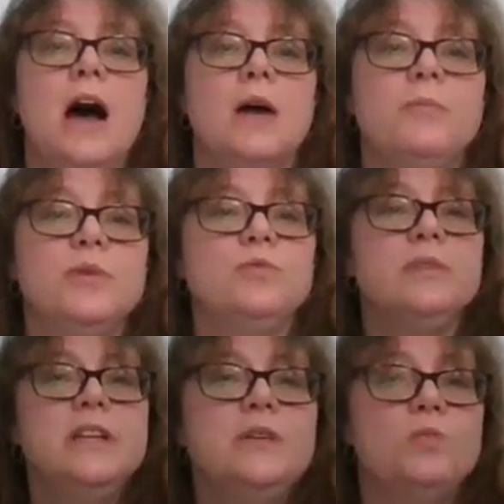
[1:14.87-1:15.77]
but
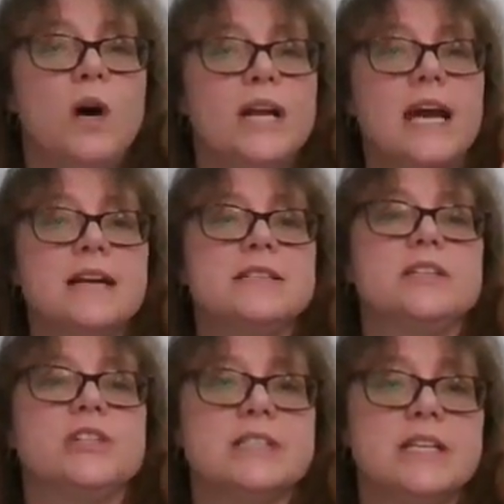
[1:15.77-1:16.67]
really what
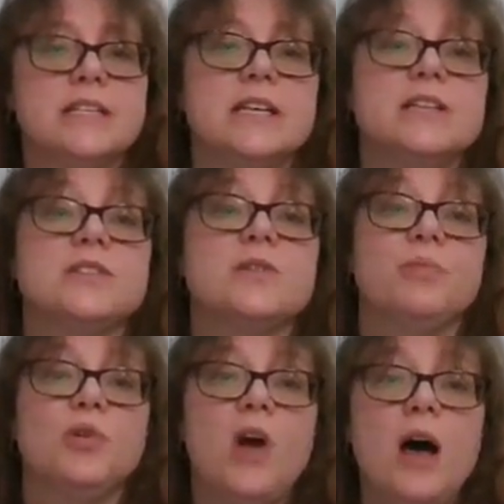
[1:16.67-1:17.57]
exigence is the
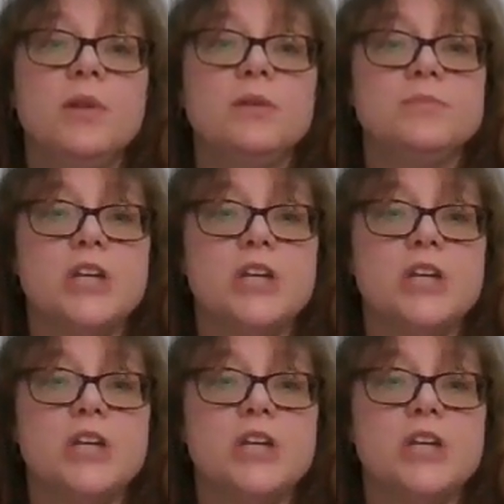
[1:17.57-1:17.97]
problem,